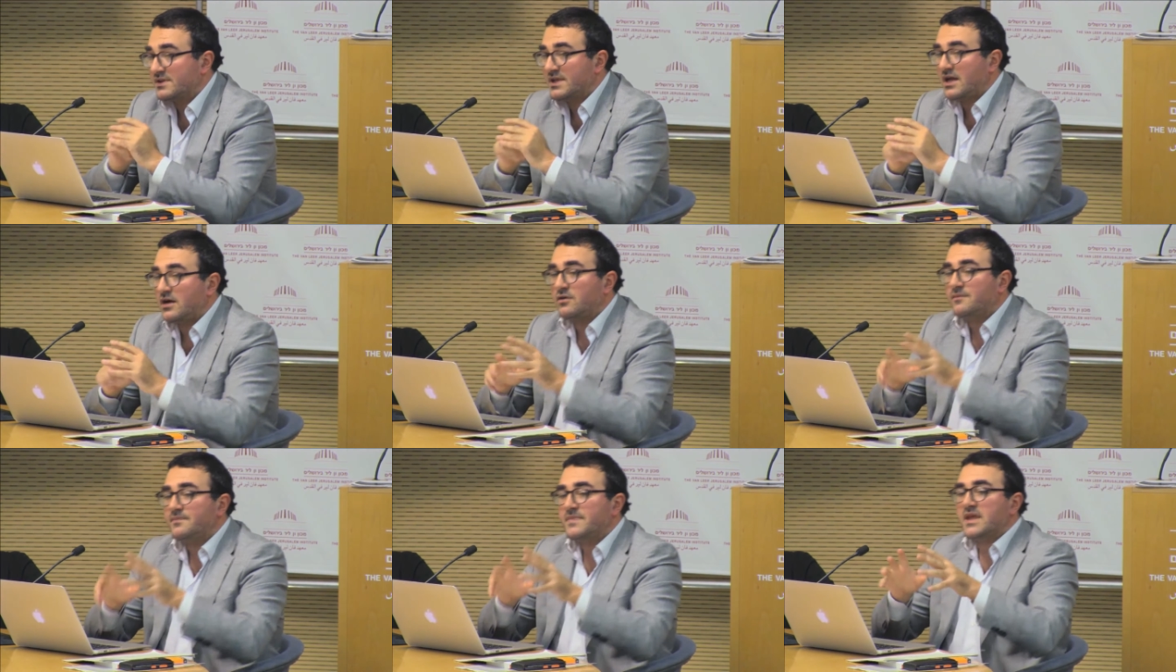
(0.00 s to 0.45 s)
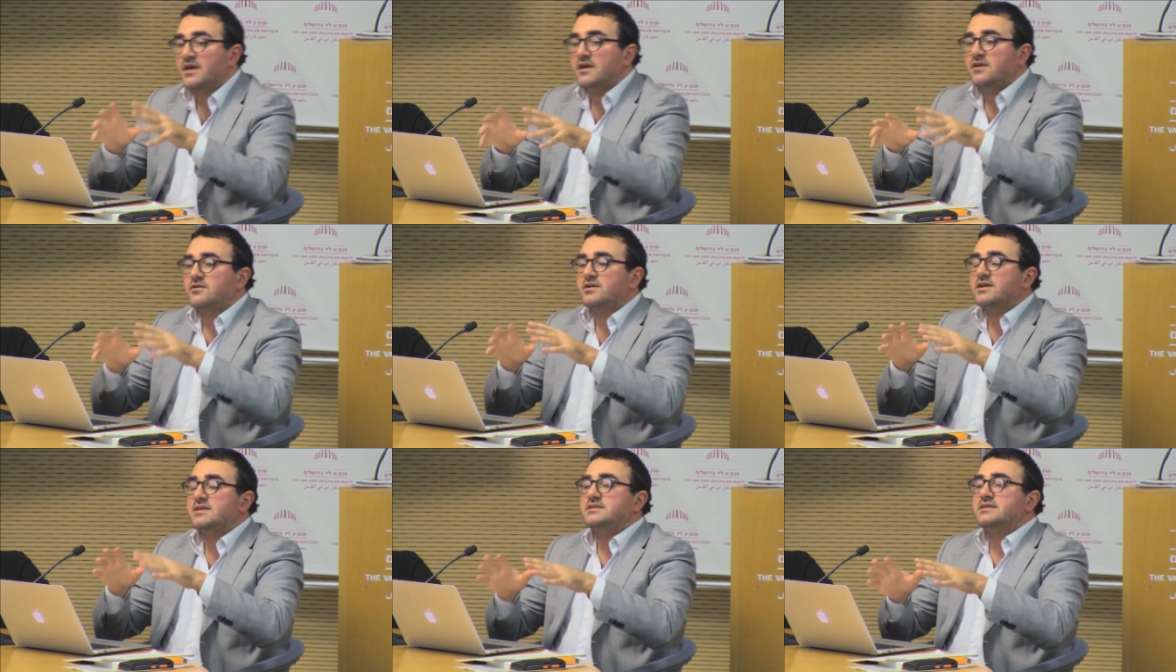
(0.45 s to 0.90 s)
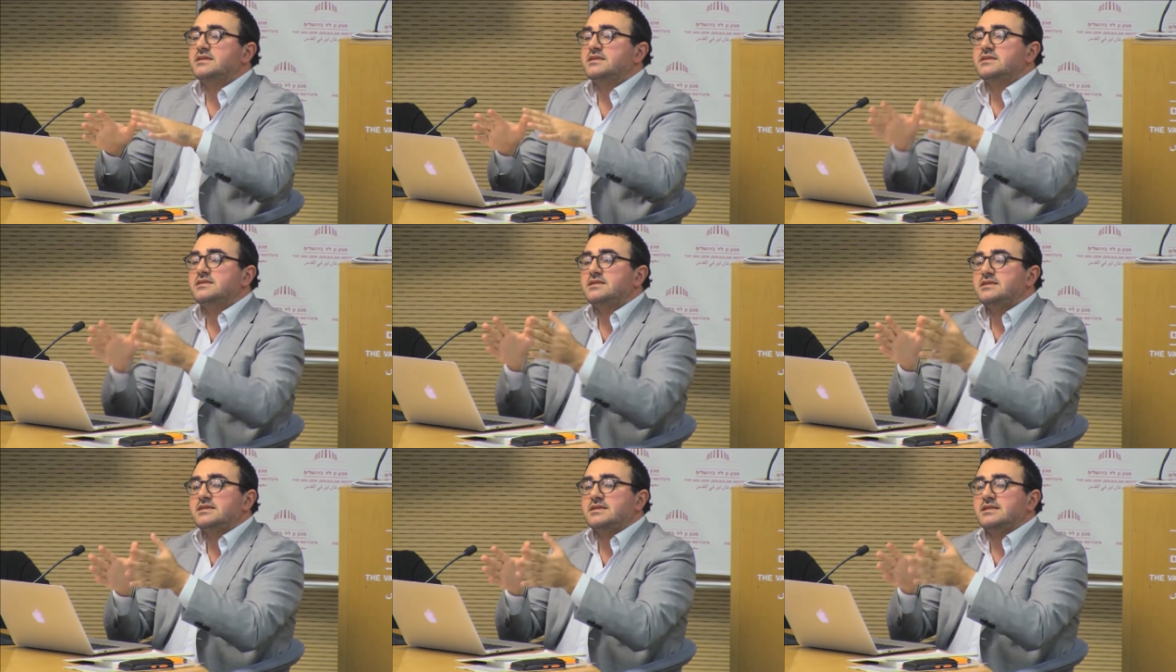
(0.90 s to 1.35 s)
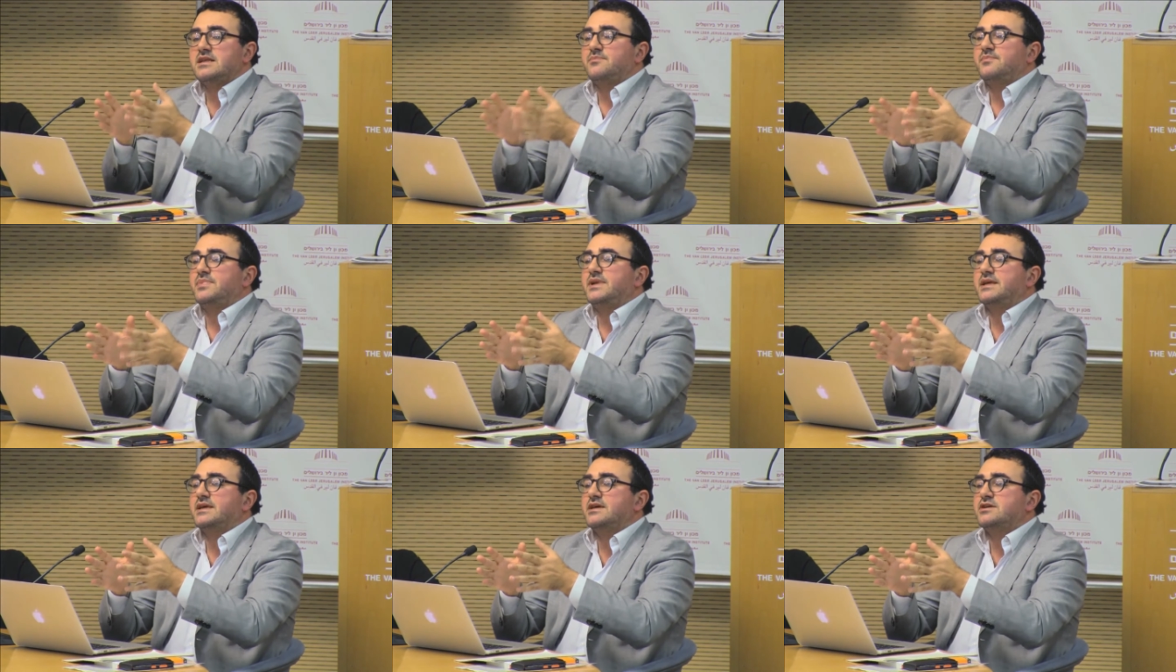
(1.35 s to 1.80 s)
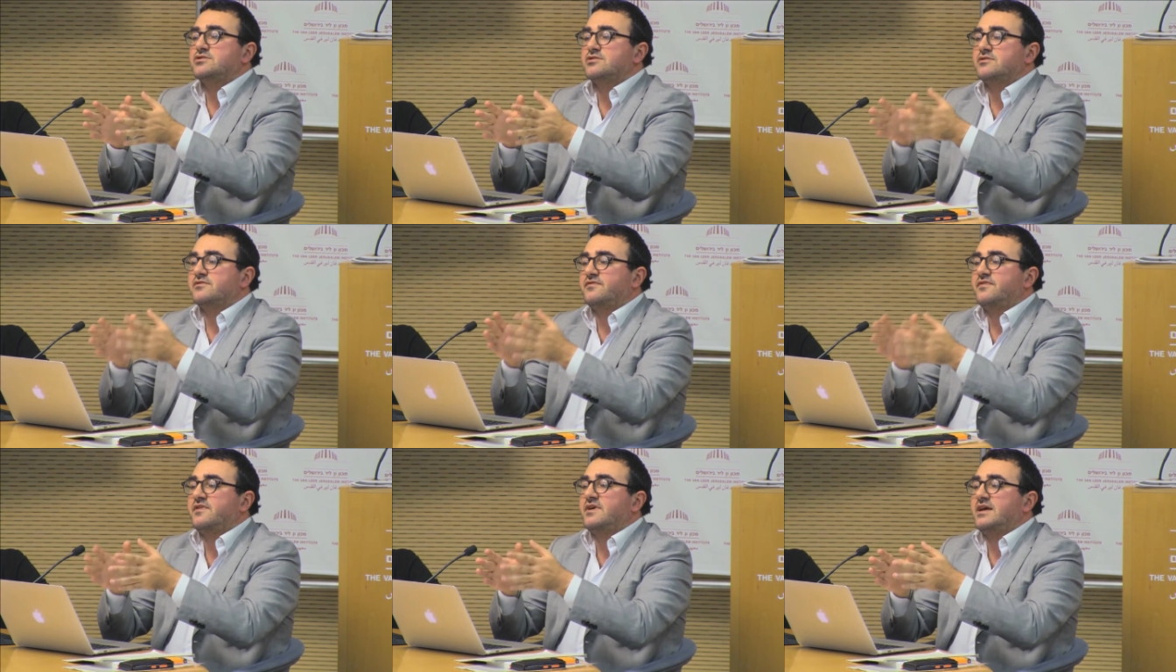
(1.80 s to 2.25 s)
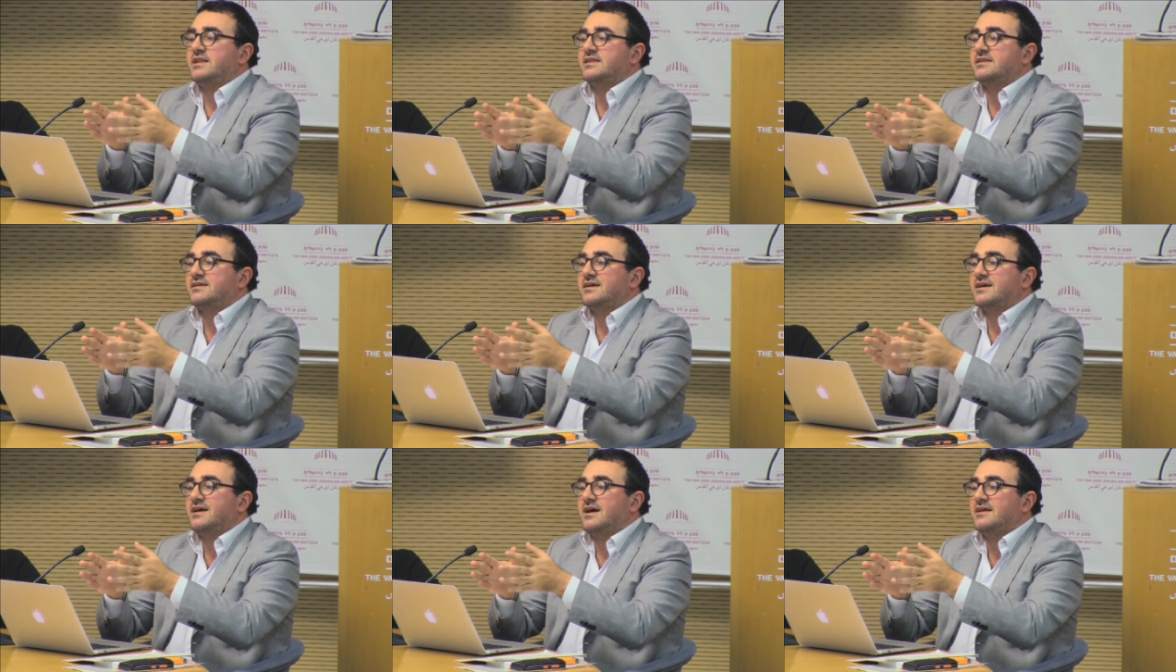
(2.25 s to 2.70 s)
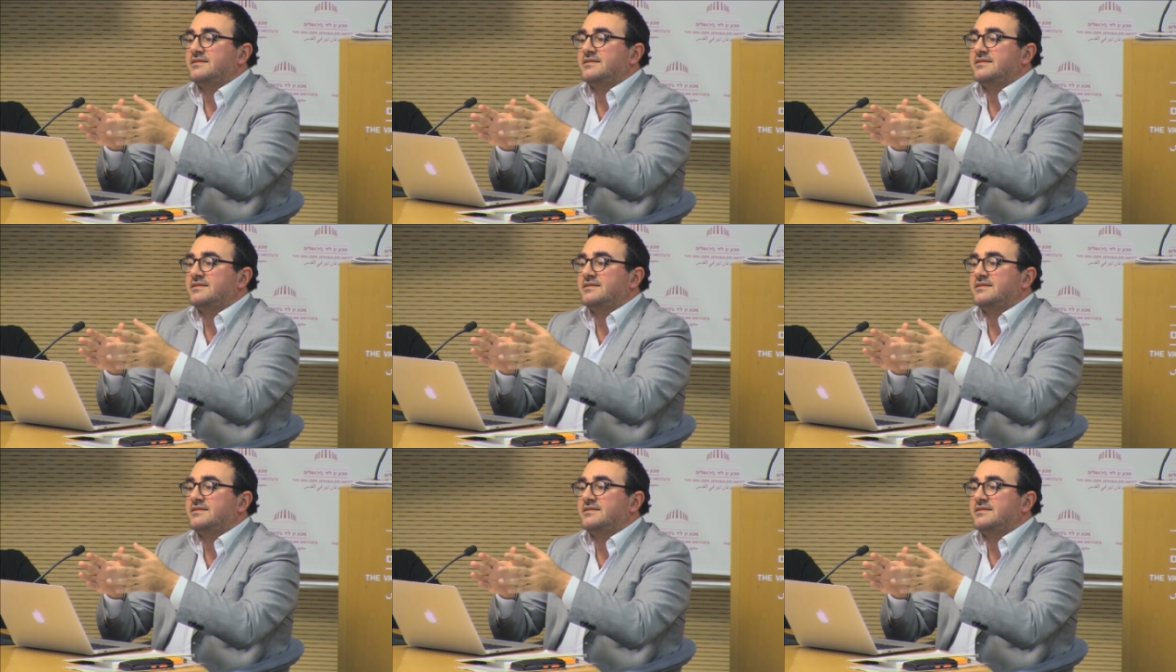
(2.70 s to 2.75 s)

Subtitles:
Now, you can see this is an application filed